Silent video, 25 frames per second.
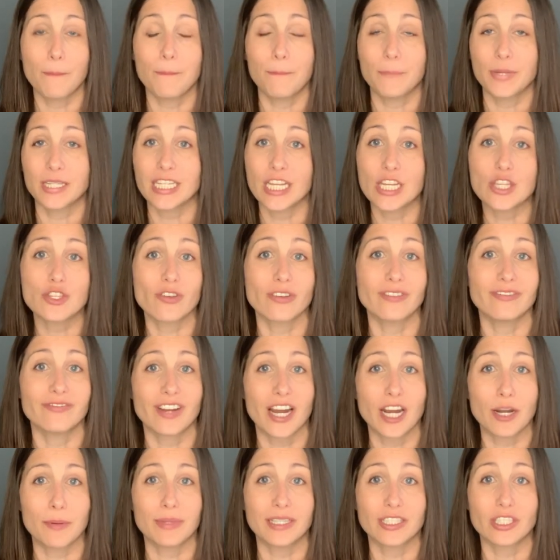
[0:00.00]
potential
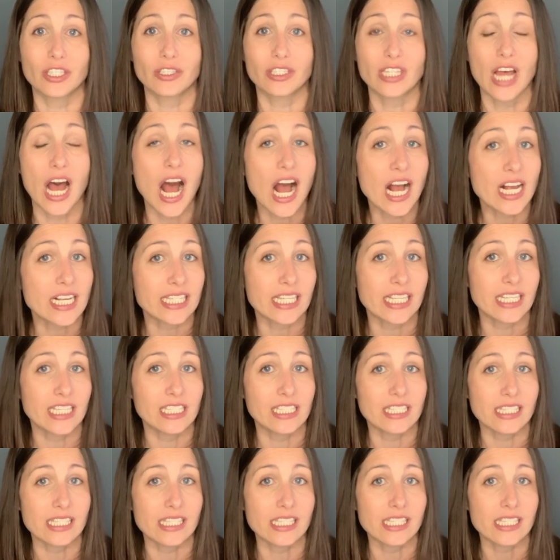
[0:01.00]
environmental
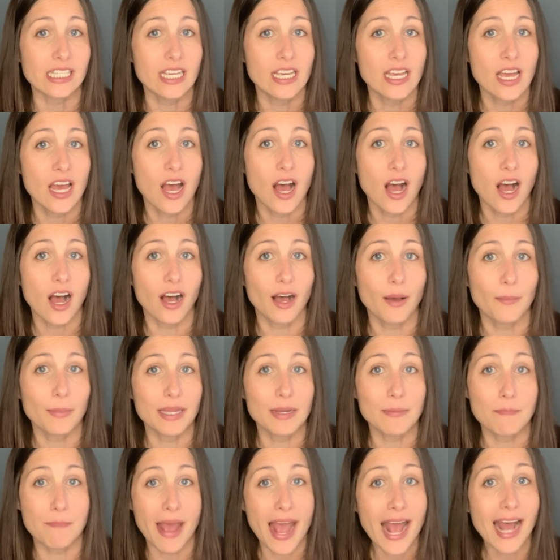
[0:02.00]
toxins
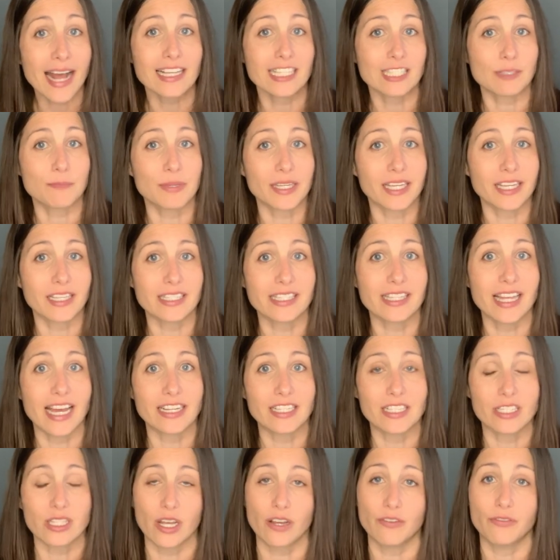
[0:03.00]
in mass, because
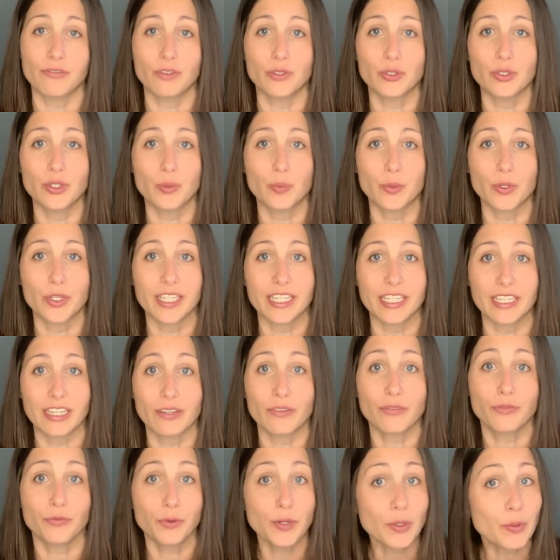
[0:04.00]
that is a food that we're eating
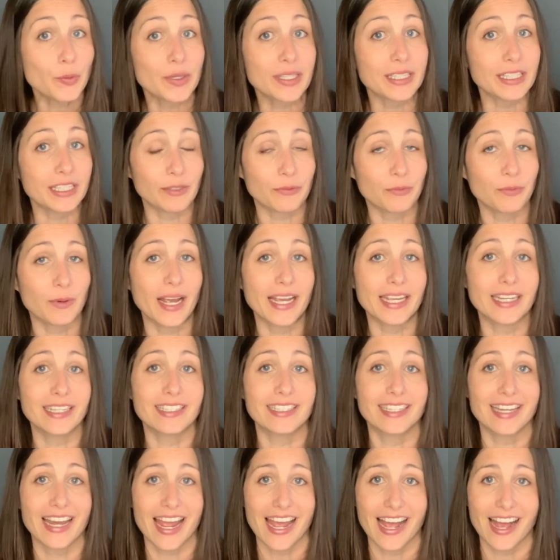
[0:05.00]
frequently right
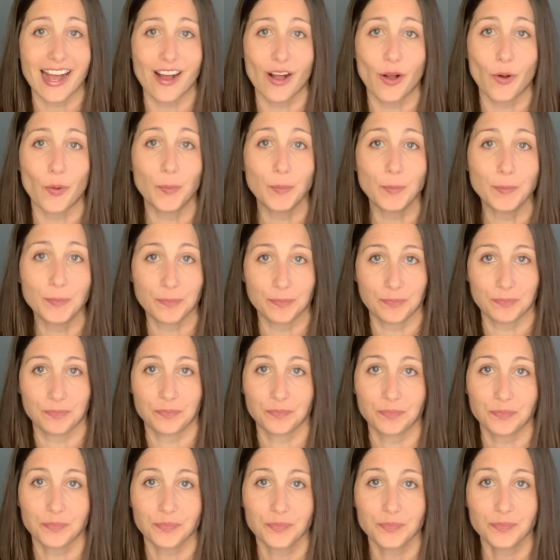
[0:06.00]
now.
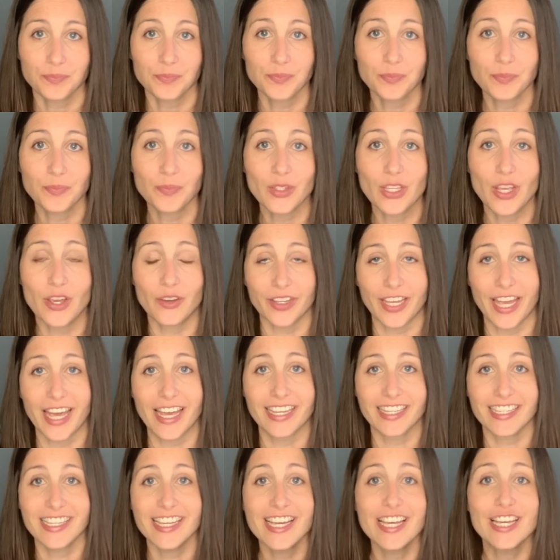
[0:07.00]

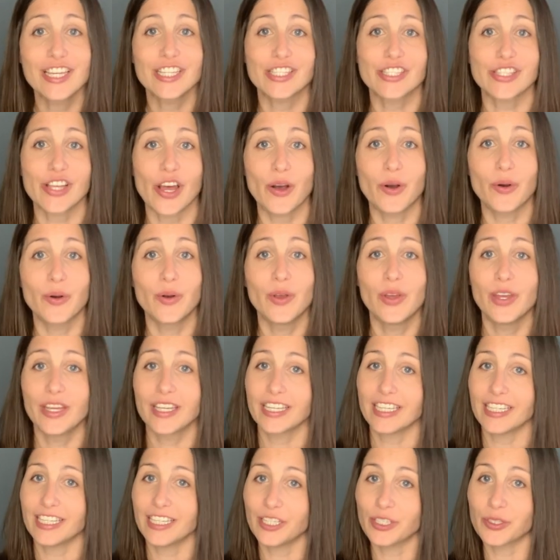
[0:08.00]
Okay, so
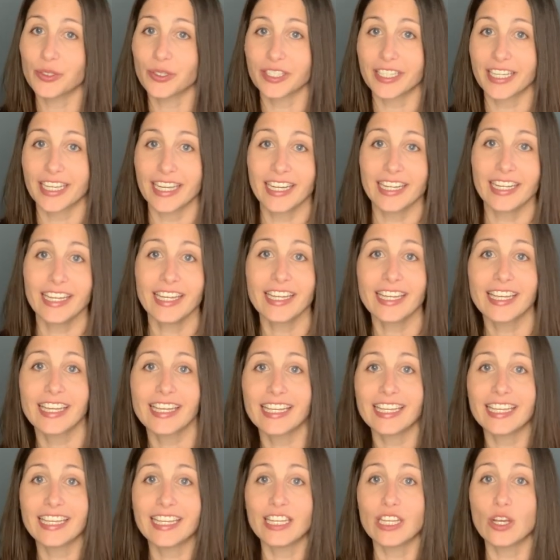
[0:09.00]
eating organic,
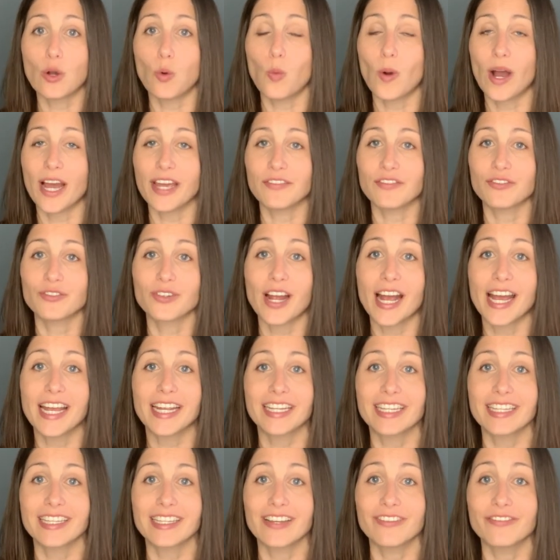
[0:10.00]
eating a wide
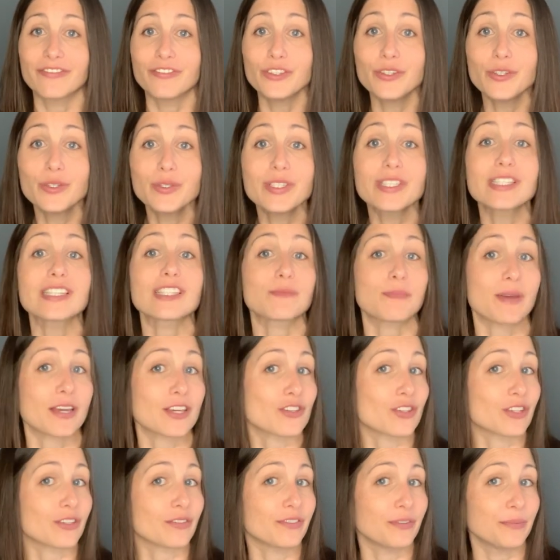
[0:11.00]
variety of foods,
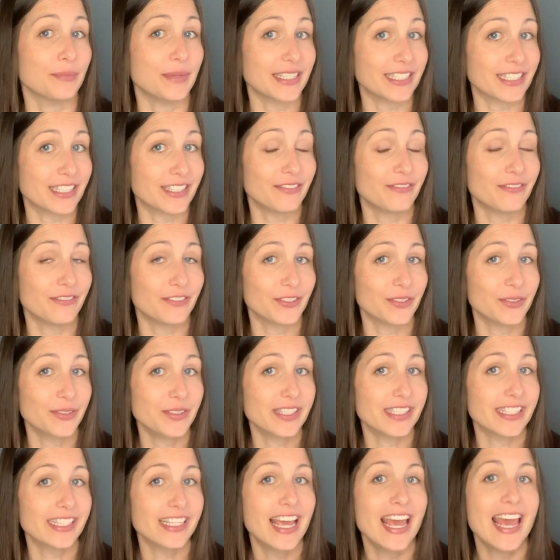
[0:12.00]
especially fermented
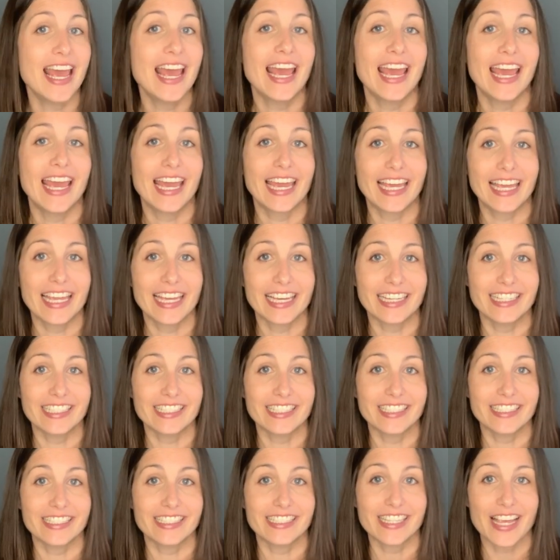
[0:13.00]
foods,
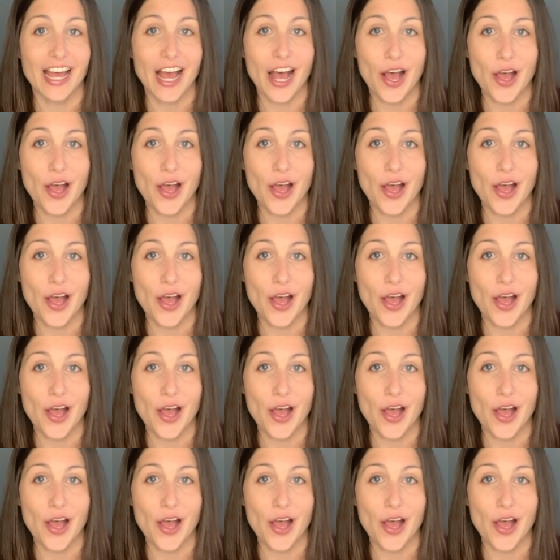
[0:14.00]
and